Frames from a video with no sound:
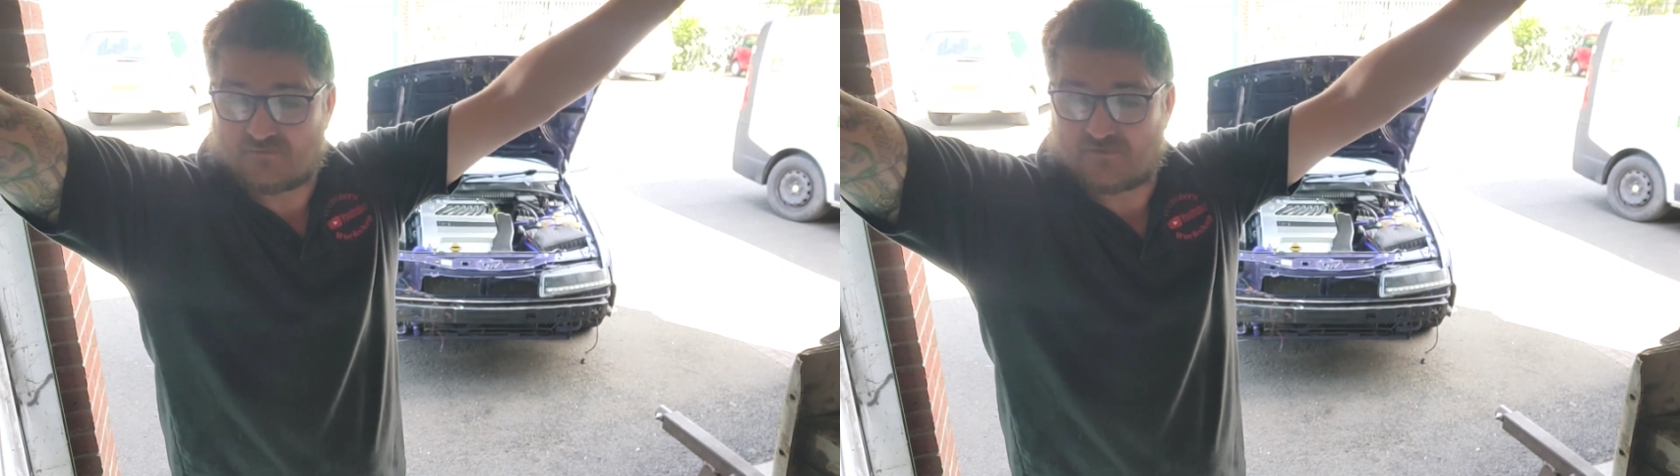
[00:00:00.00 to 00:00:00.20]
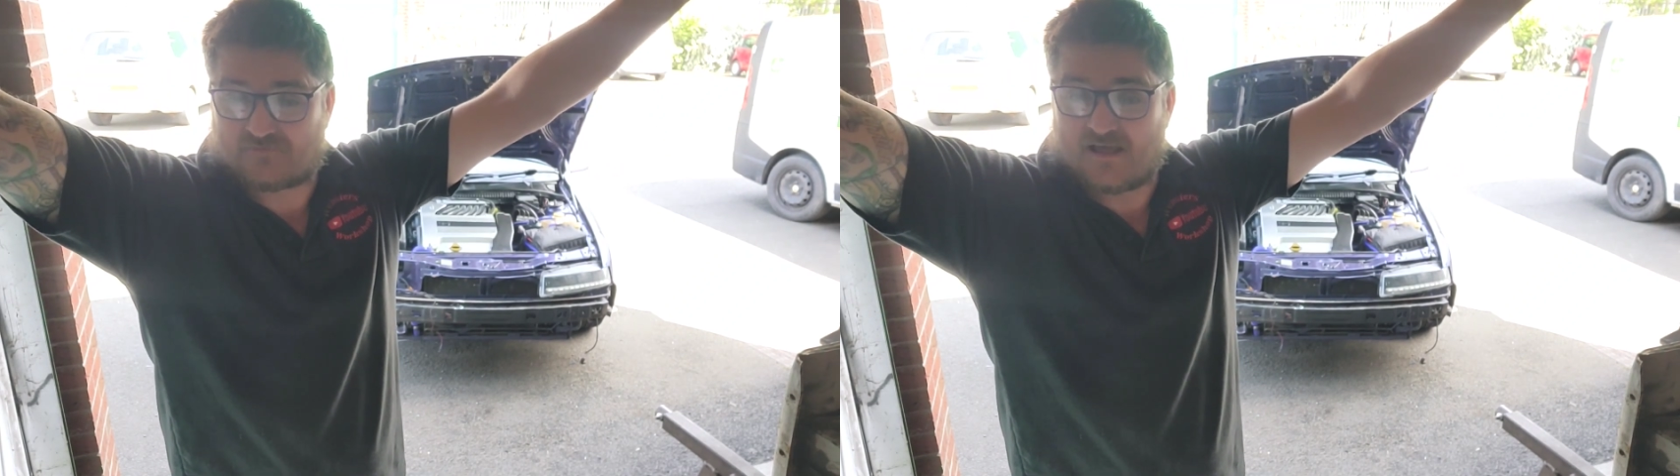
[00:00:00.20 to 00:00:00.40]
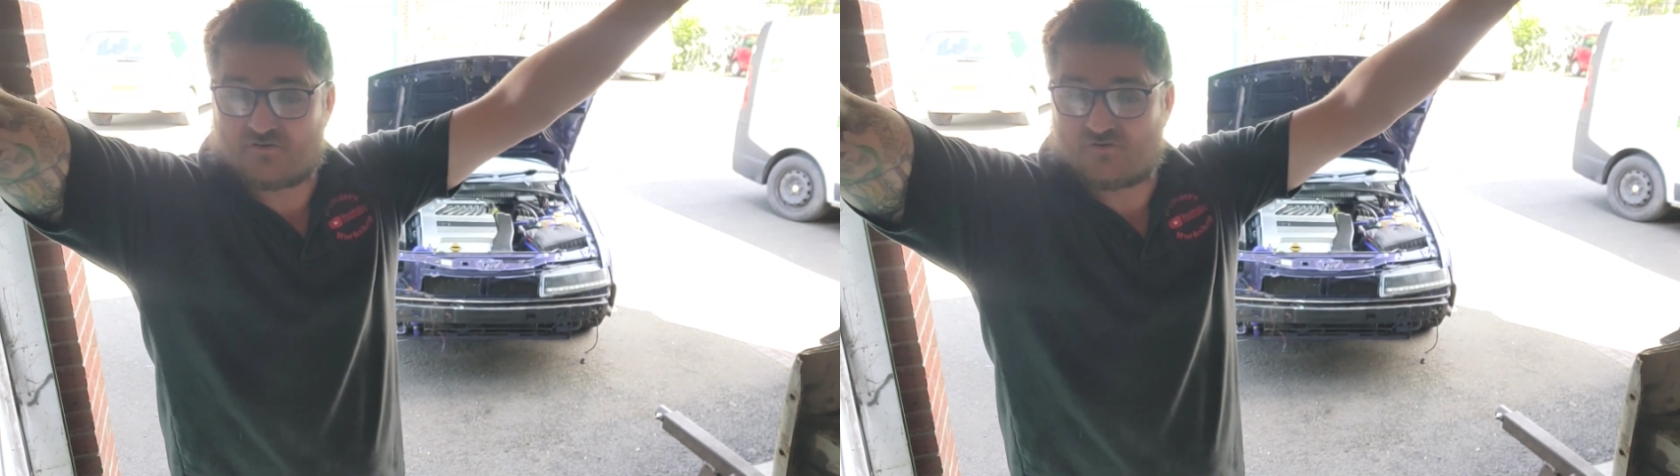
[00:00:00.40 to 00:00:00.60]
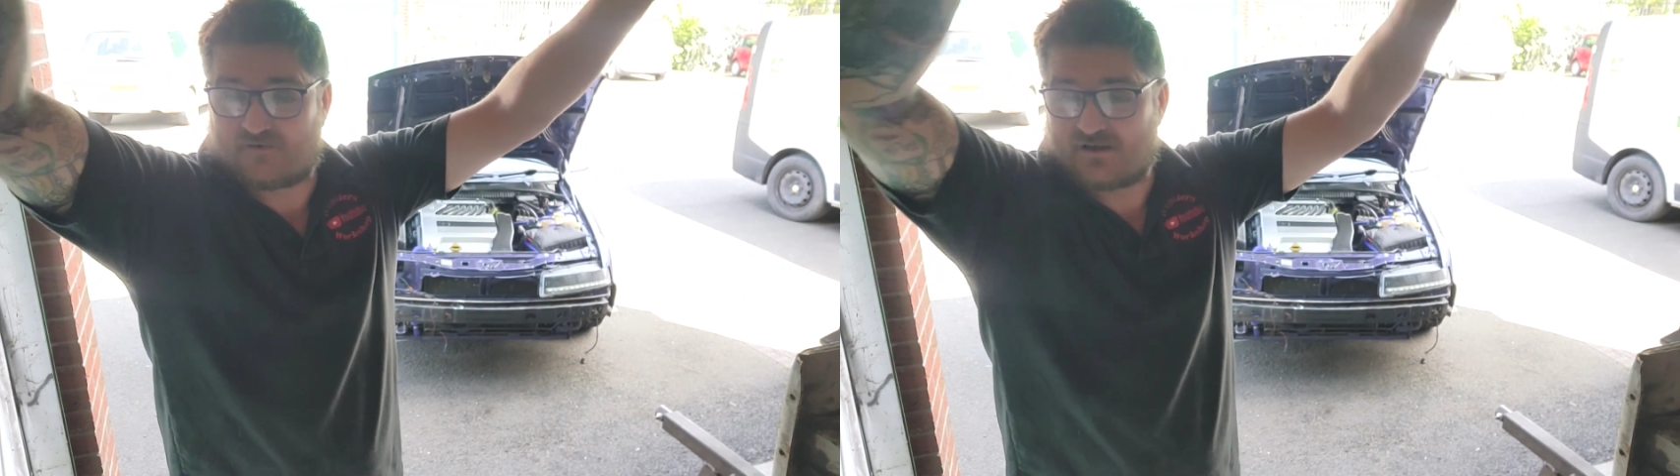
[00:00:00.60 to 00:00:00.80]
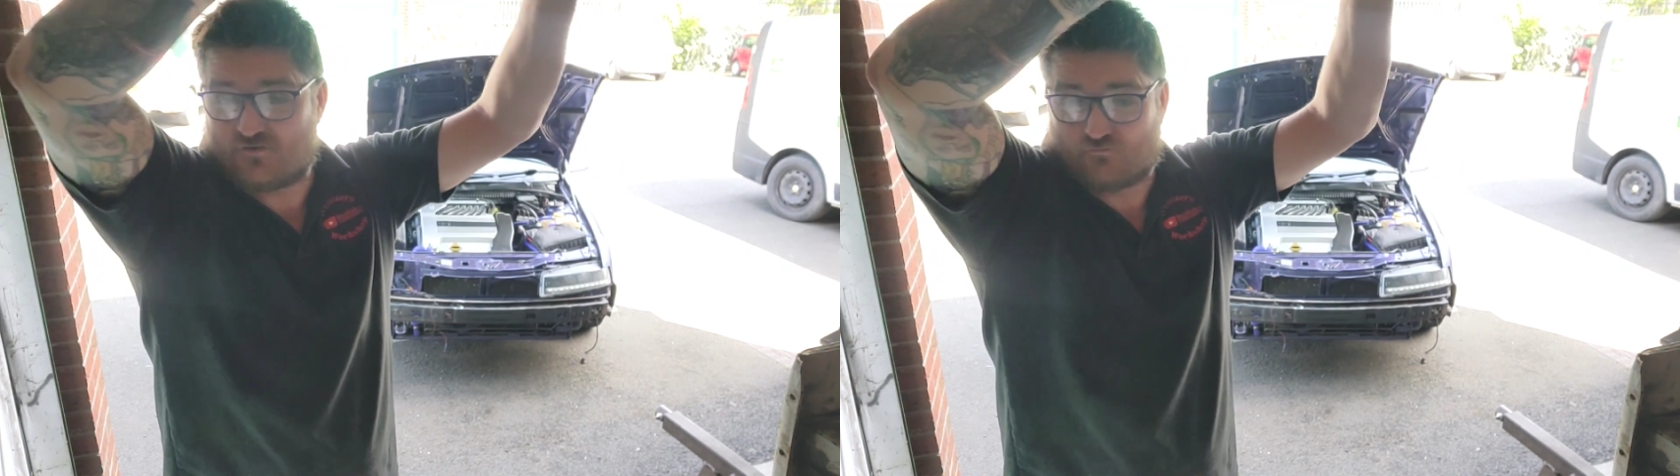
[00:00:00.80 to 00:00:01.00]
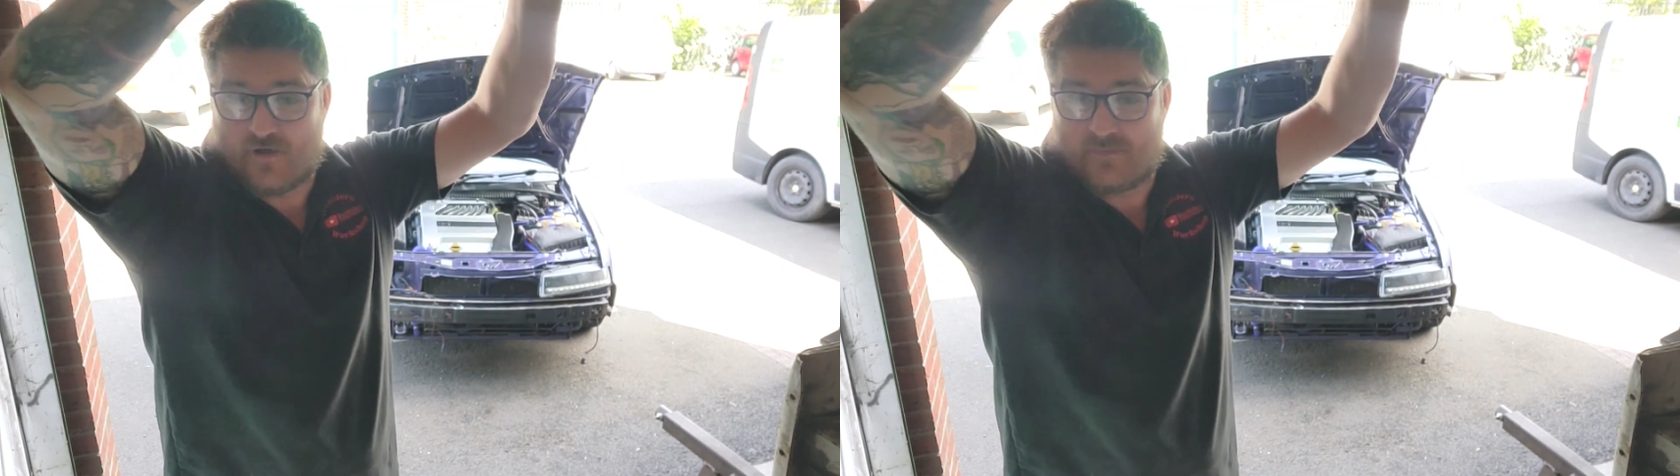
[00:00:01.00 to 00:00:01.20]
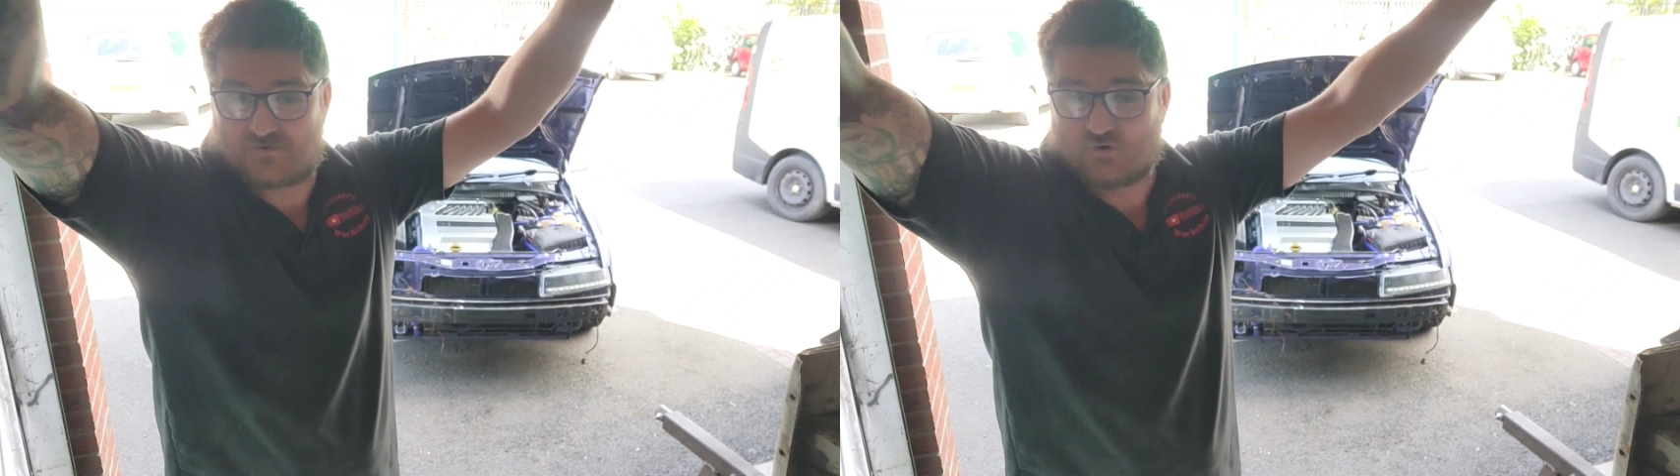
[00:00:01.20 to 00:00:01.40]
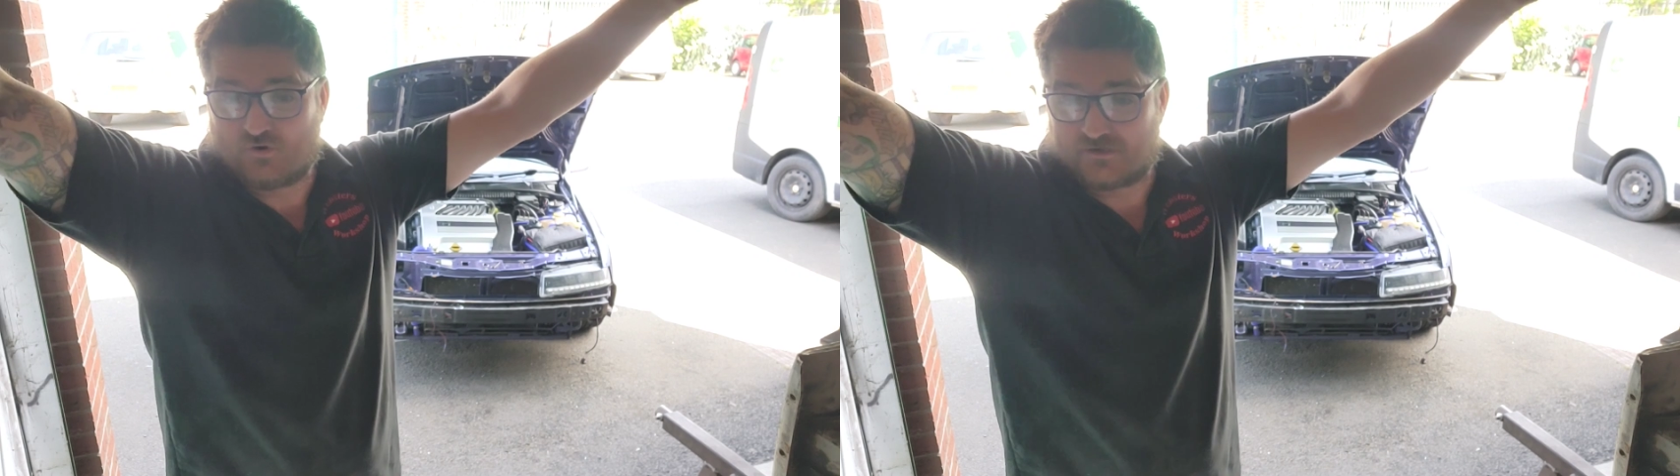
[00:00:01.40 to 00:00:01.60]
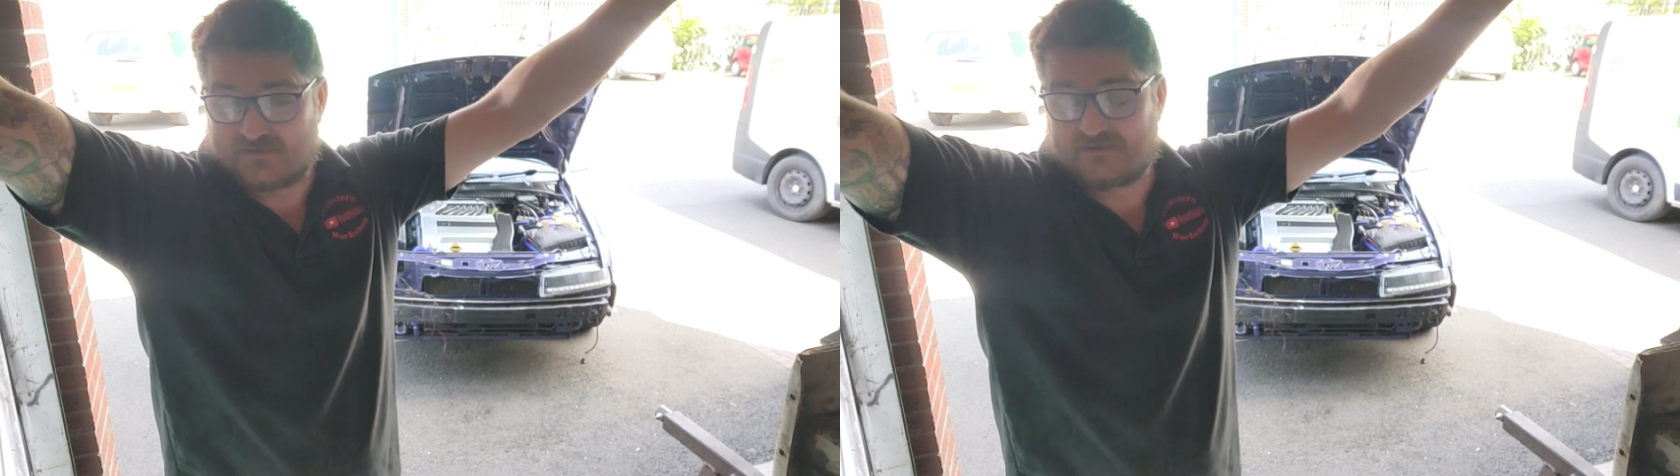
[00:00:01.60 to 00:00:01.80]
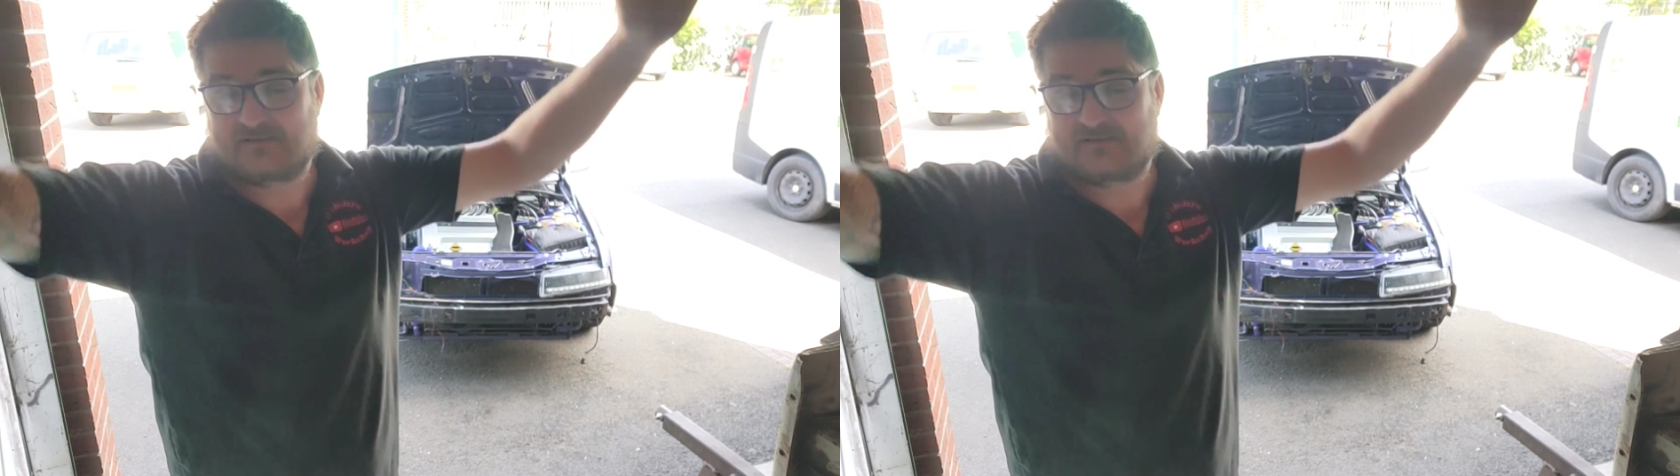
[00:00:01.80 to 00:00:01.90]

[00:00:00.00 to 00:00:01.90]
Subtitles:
of the flyover, RIP Tony,